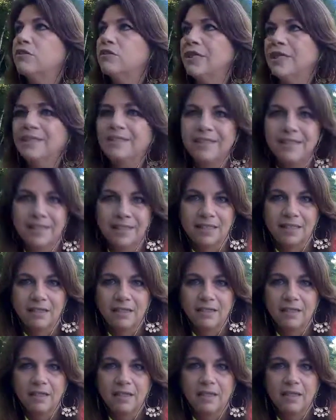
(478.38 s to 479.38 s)
destiny.
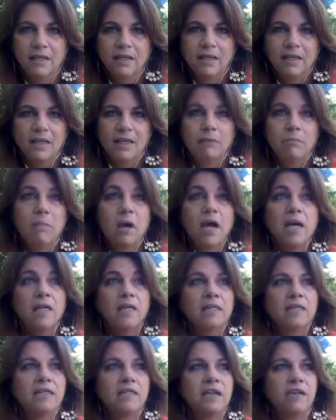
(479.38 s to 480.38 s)
And
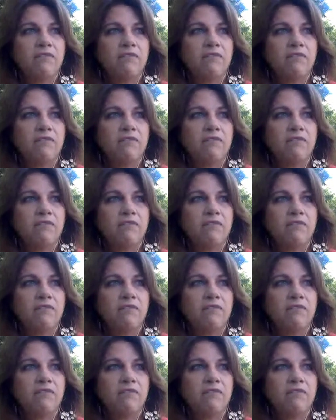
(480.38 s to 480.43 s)
mine is